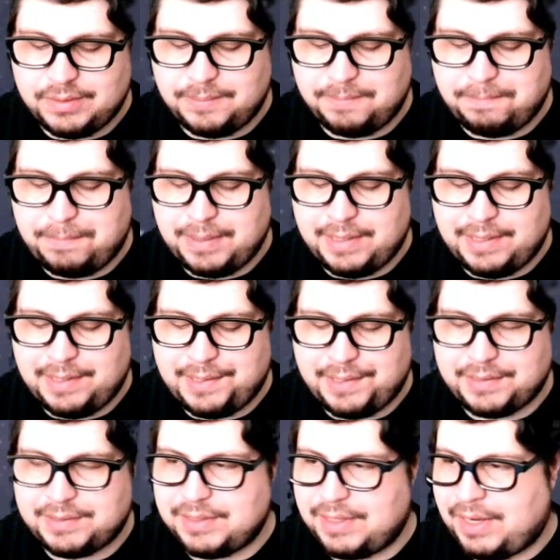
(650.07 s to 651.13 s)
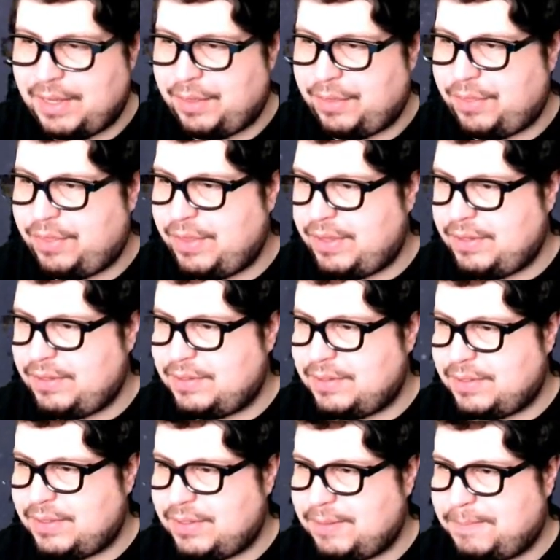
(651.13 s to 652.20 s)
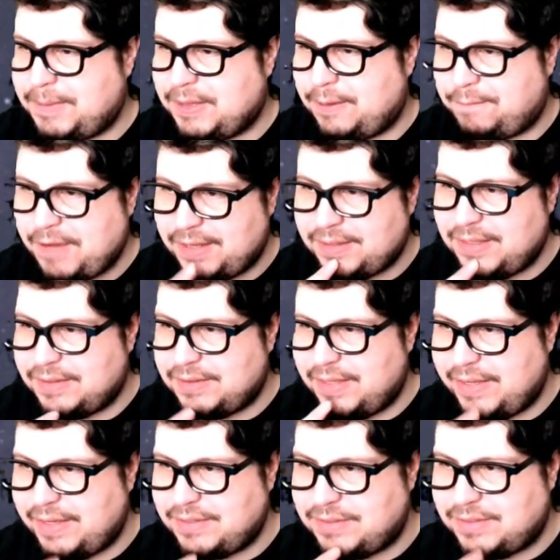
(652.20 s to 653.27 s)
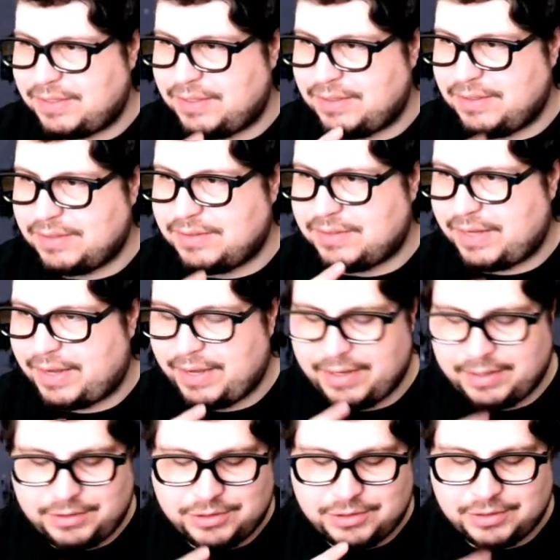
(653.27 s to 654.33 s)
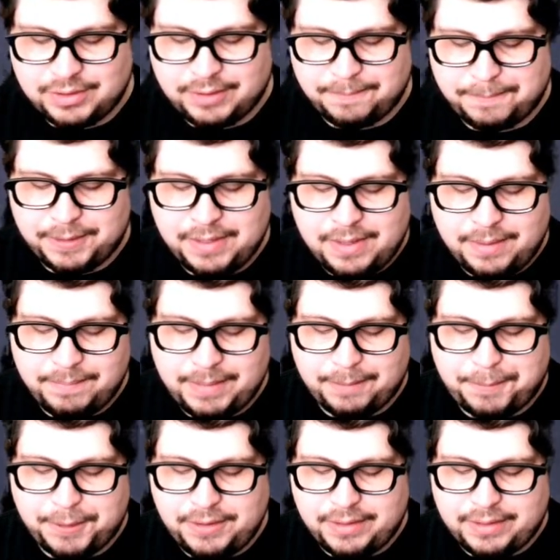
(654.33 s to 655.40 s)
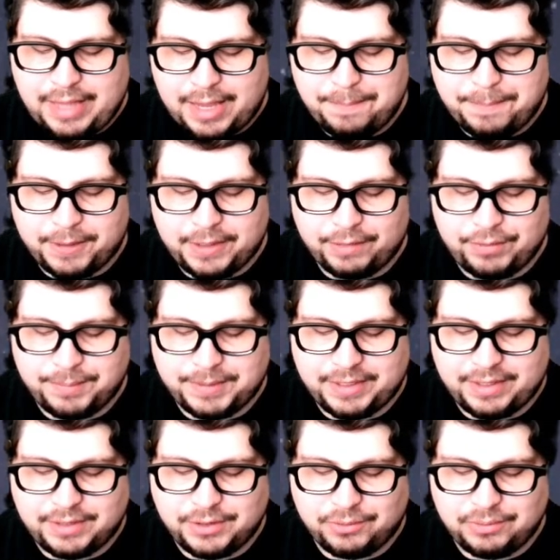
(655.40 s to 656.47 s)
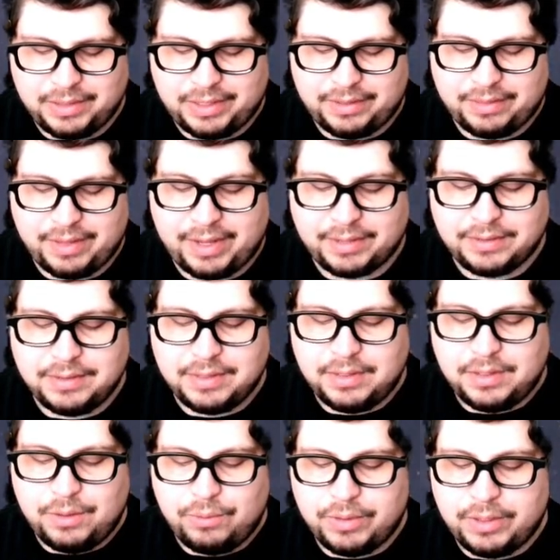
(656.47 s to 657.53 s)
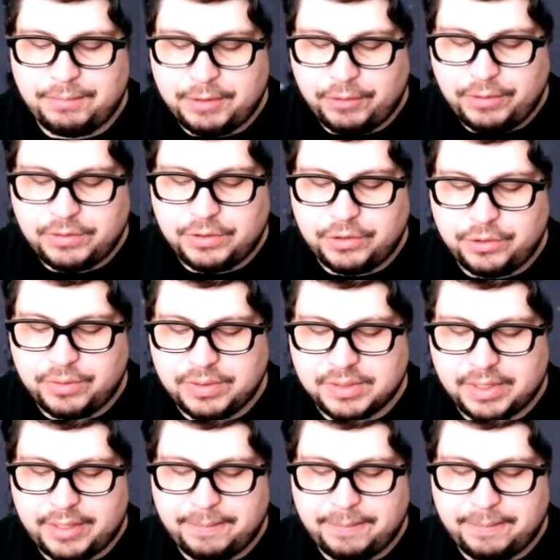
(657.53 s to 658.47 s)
But I think, but the fact that they didn't attach, man, putting the Cape on everybody, I don't like that. What I'm going to do is I am